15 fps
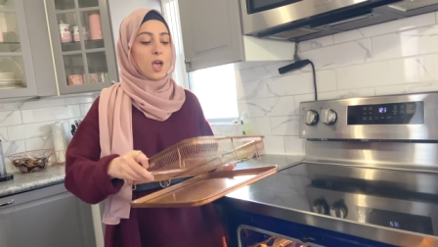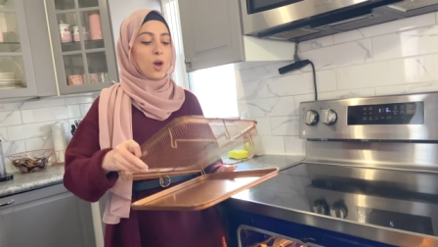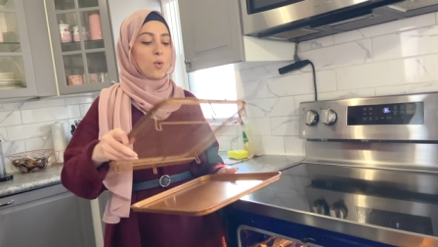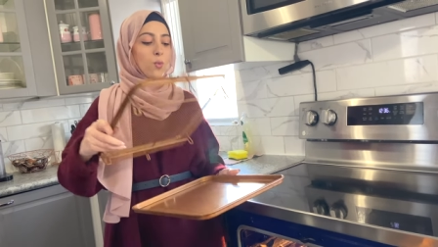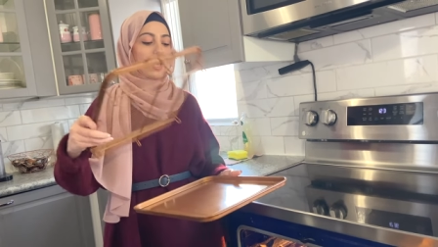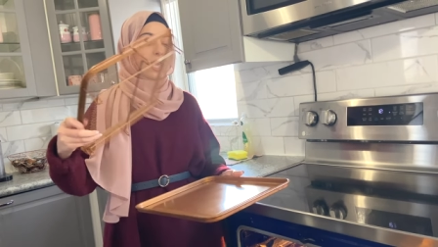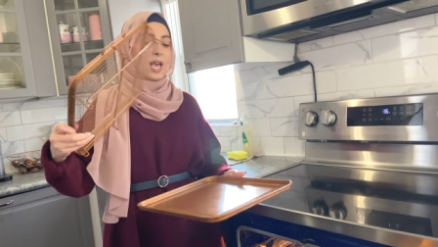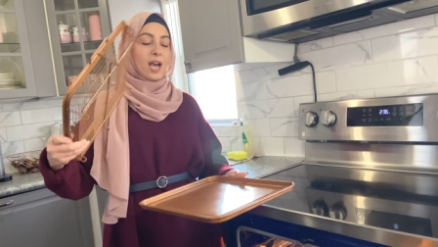
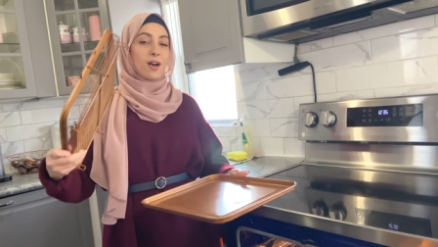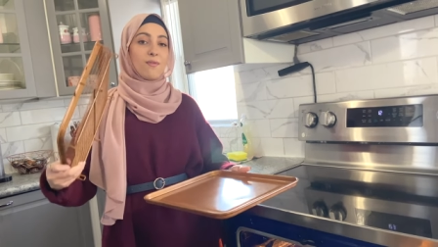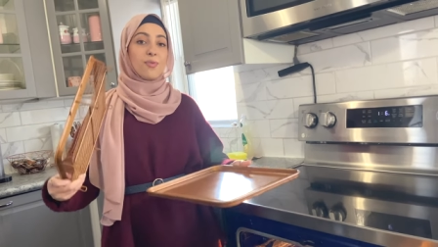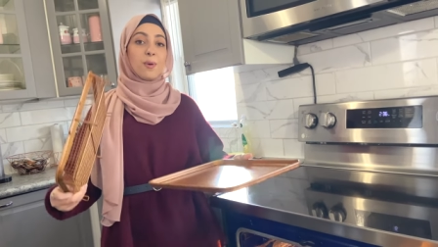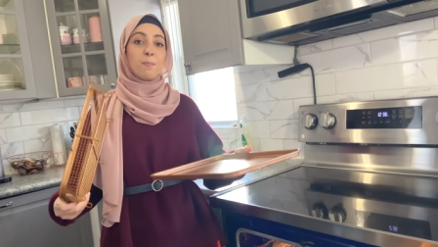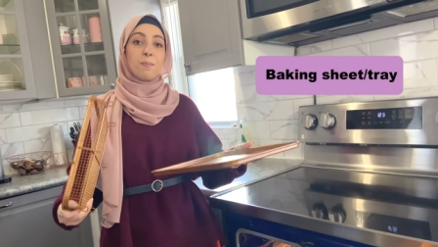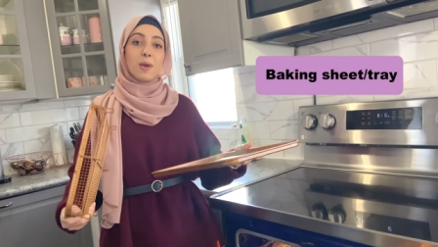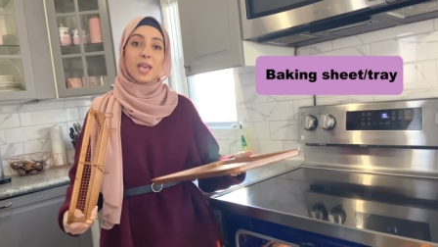We have
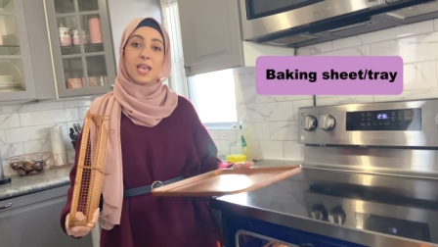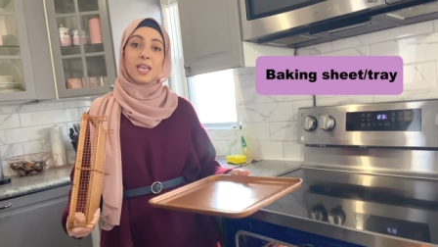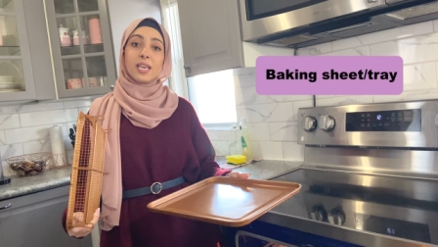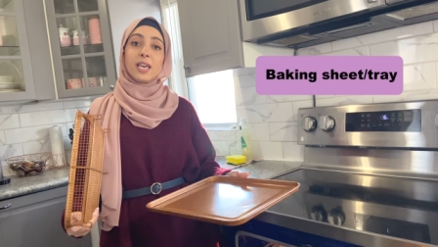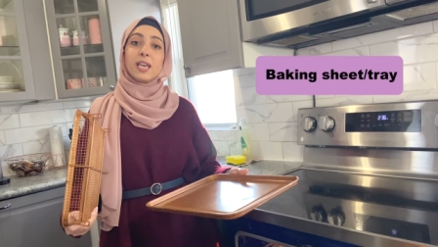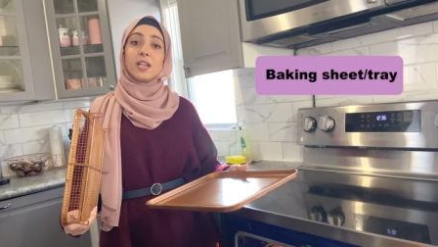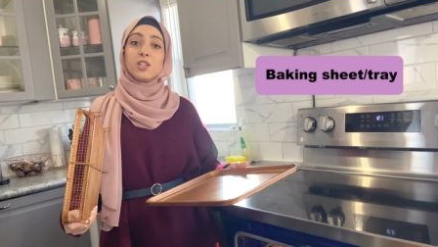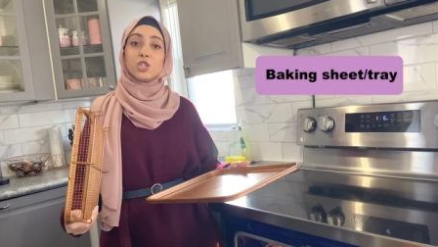the
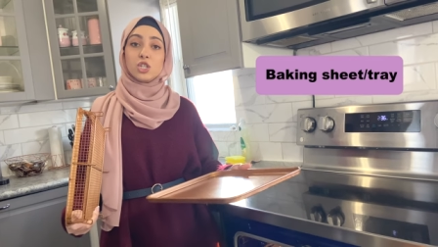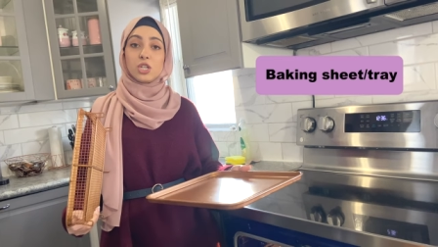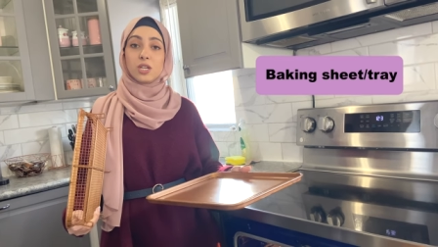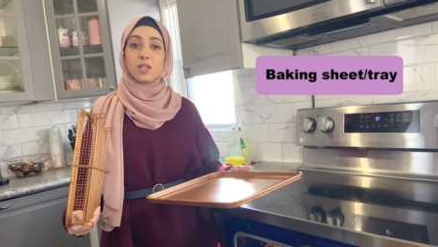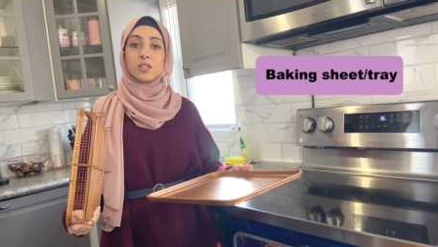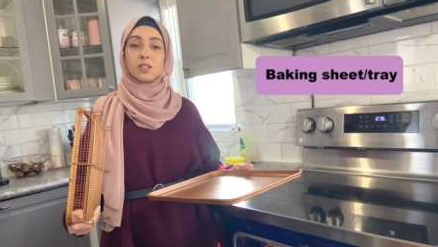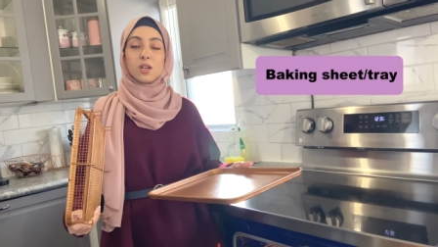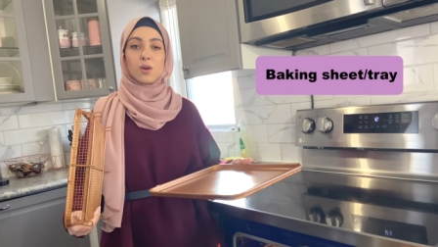baking
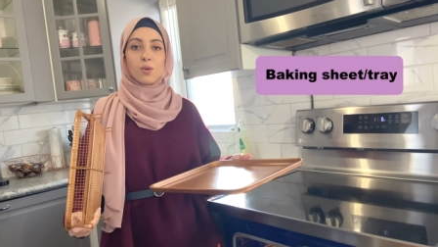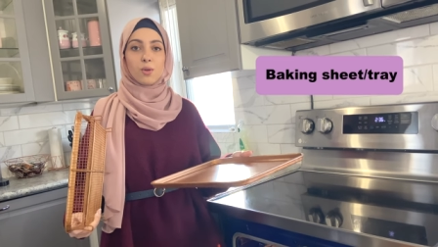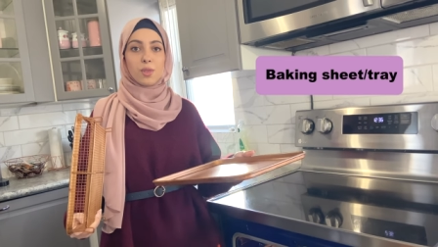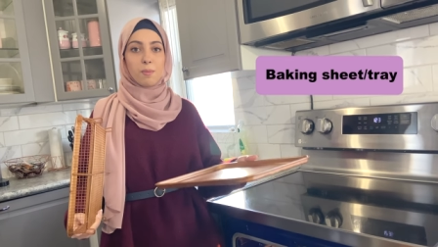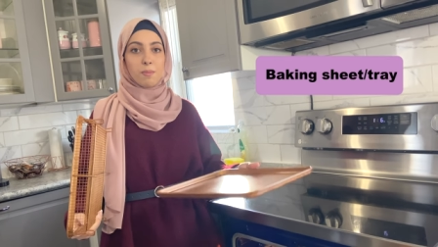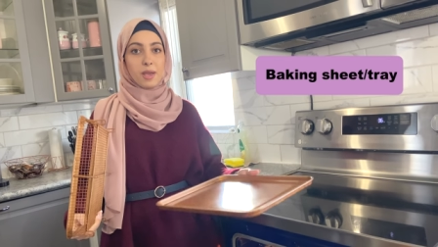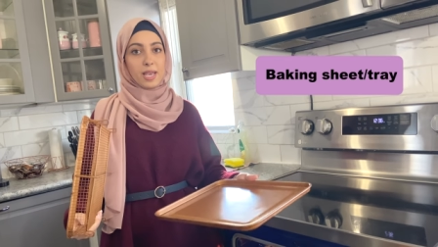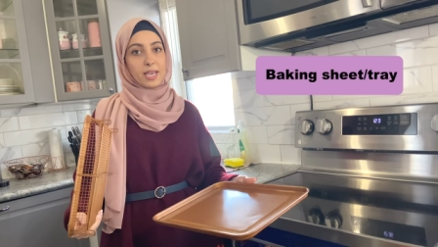sheet or the
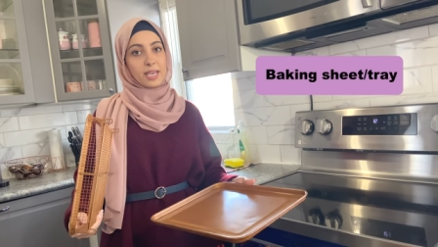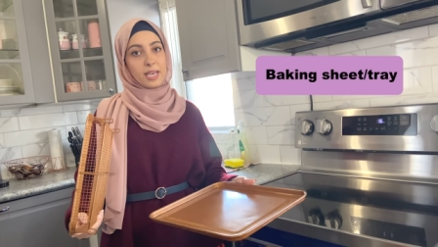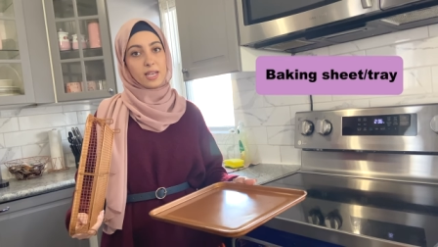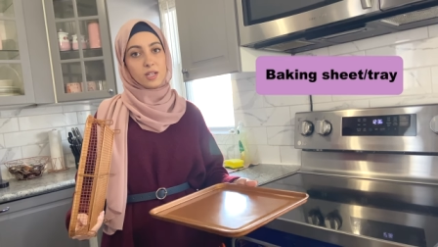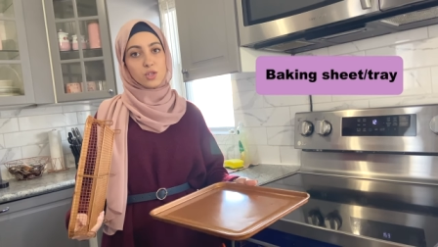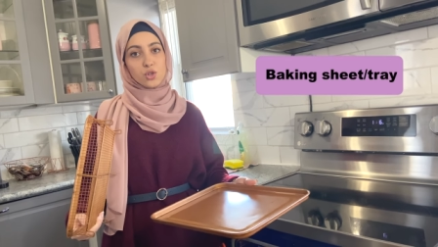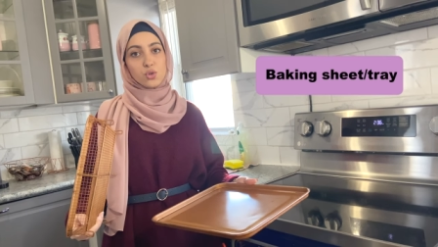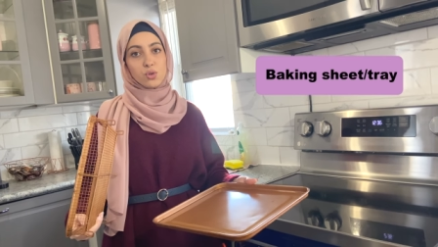baking
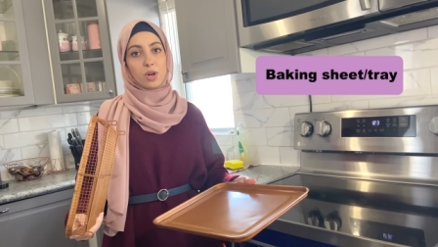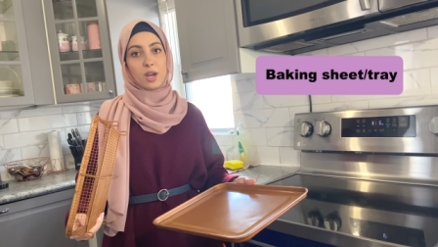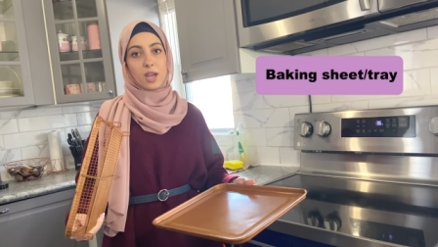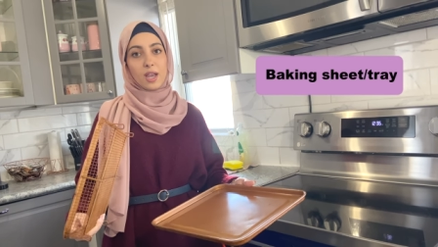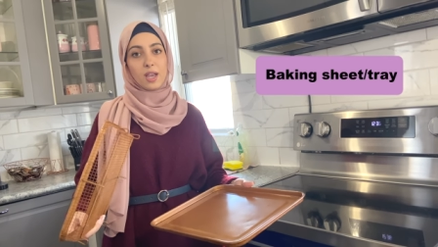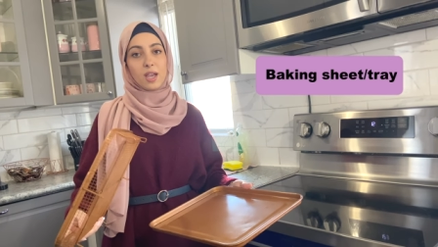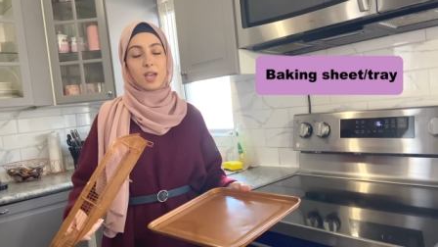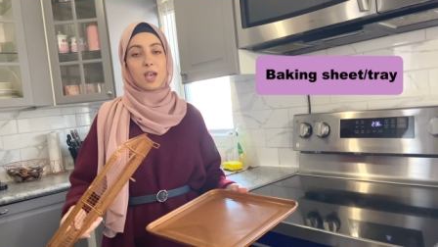
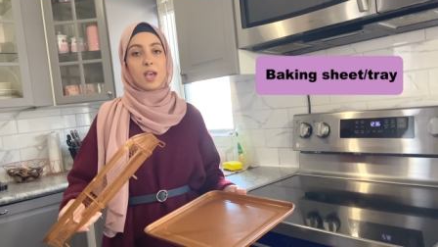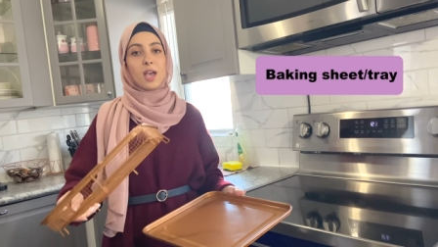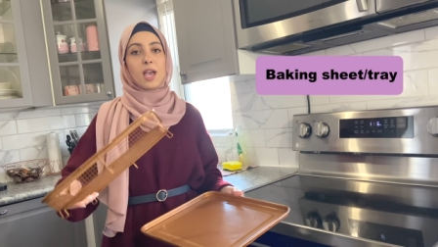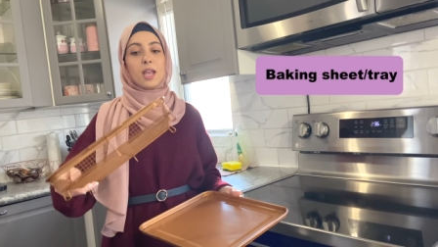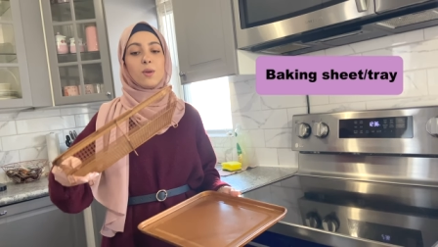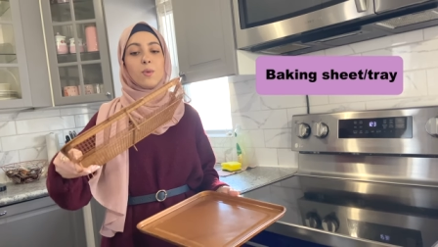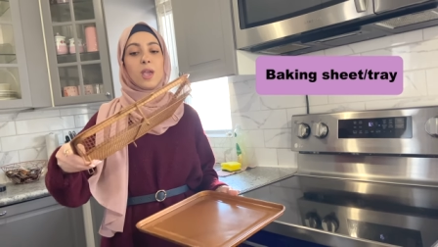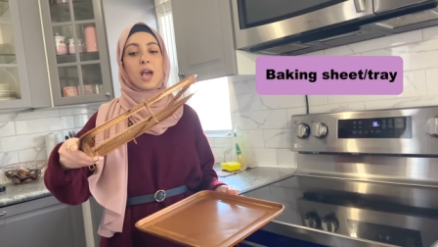tray,
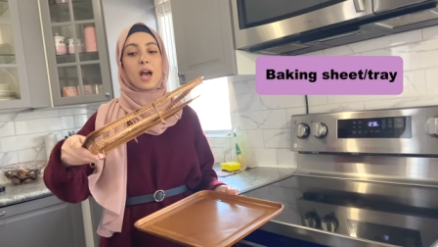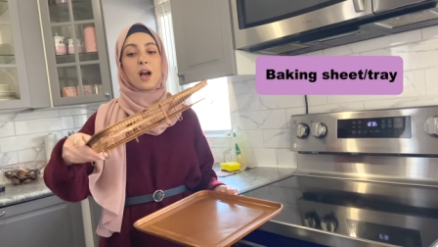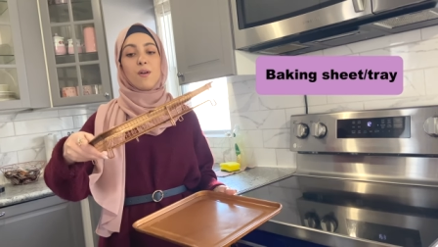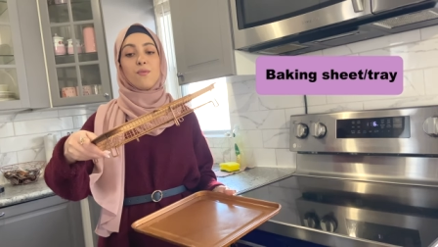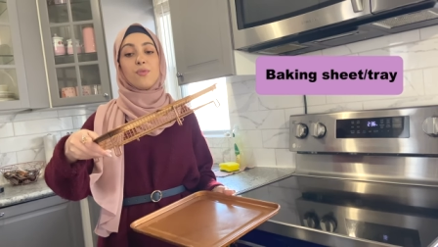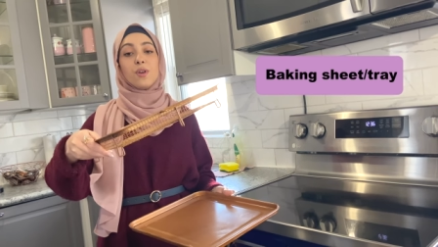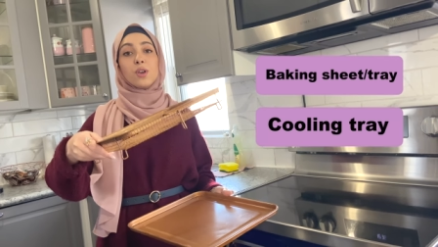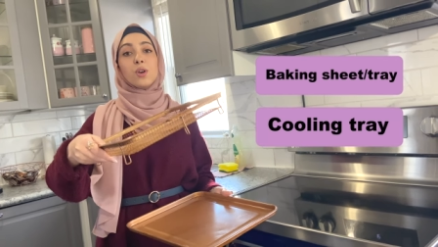and we
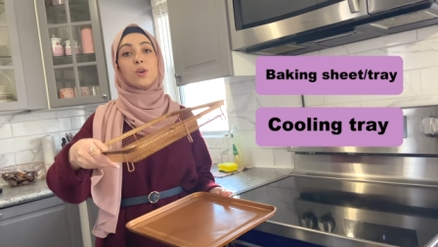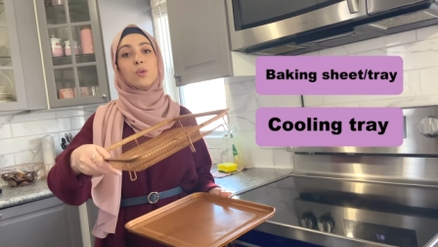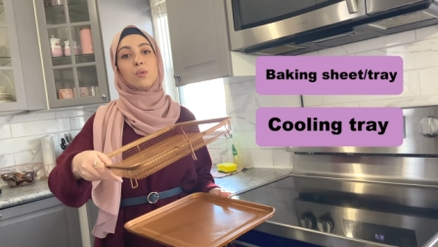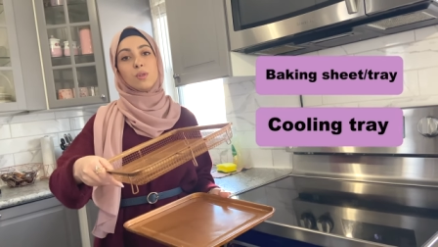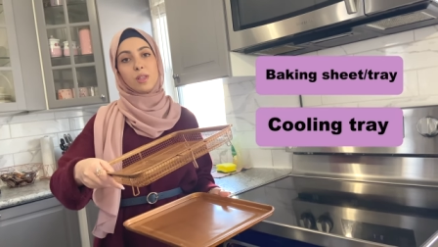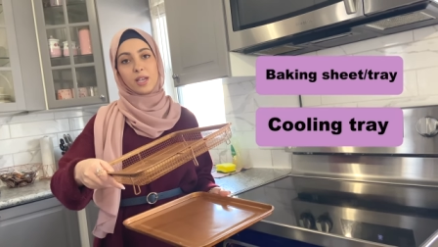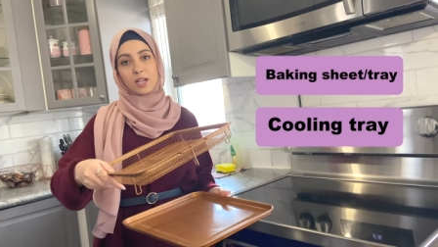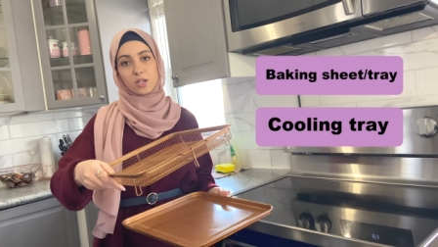have the
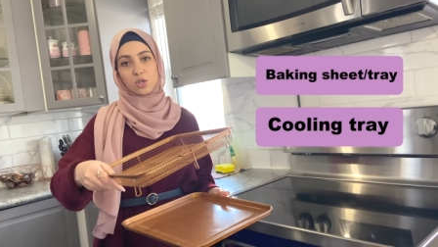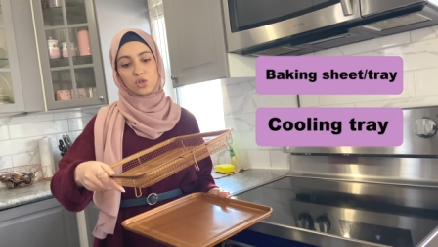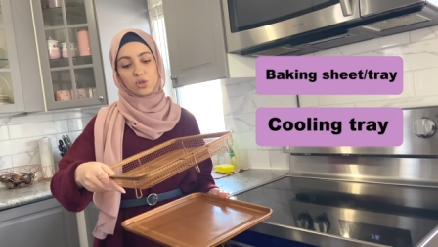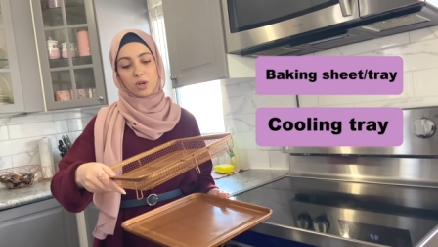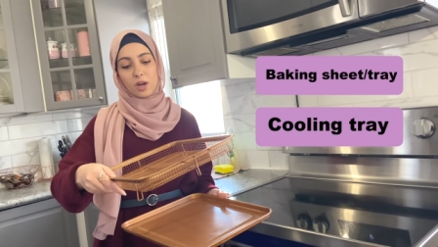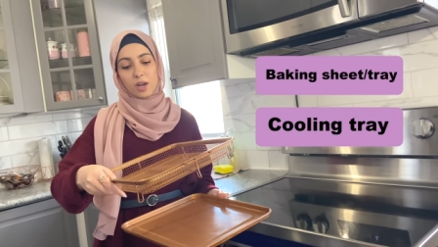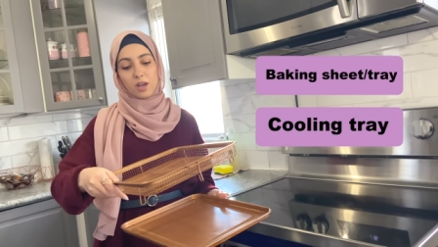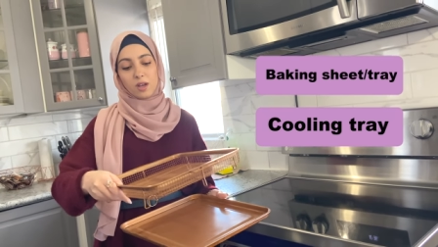cooling
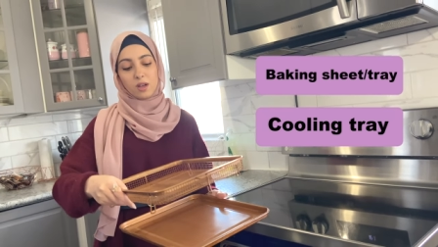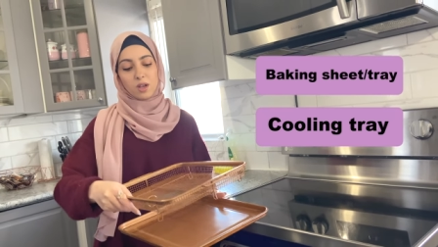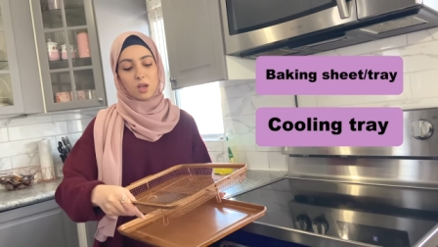tray.